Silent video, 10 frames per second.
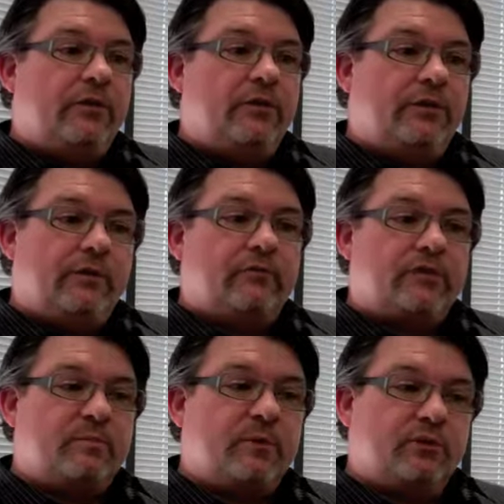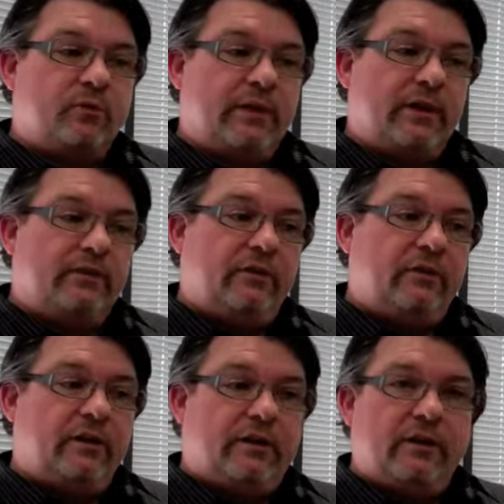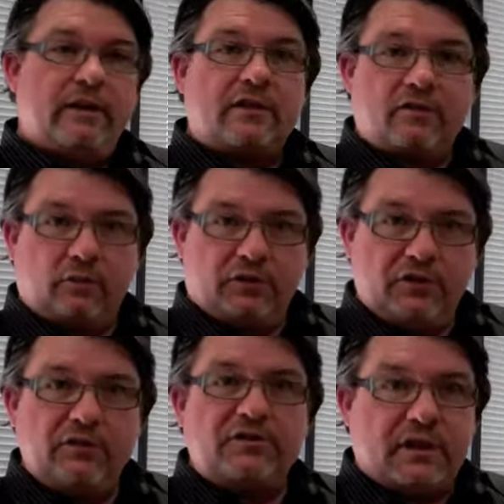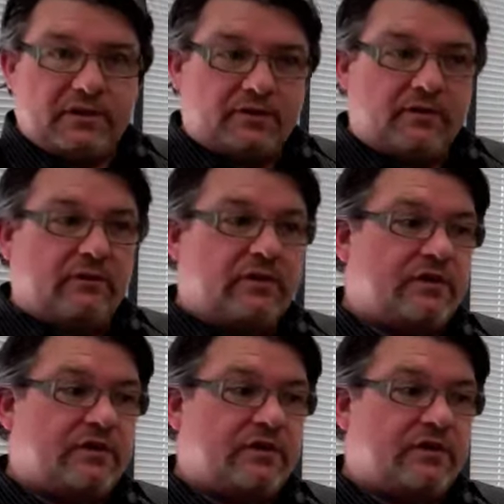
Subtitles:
The difference between and that's called the news desk service.